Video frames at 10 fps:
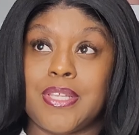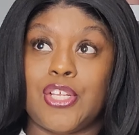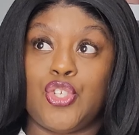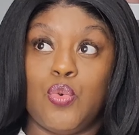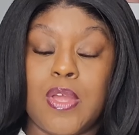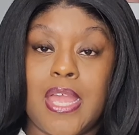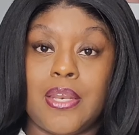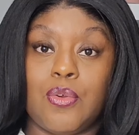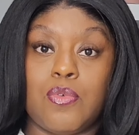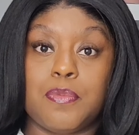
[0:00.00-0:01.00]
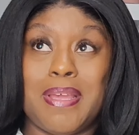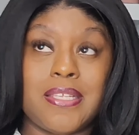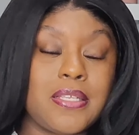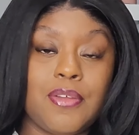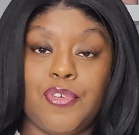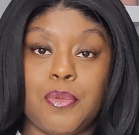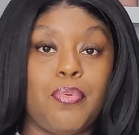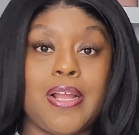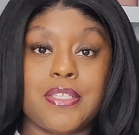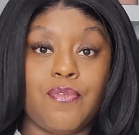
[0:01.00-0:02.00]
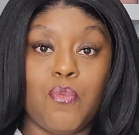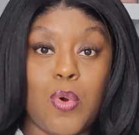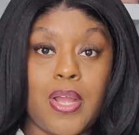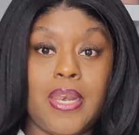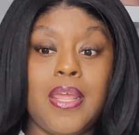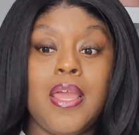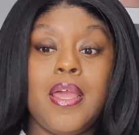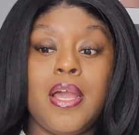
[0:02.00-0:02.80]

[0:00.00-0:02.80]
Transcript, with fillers: It's like two candles basically for the price of one.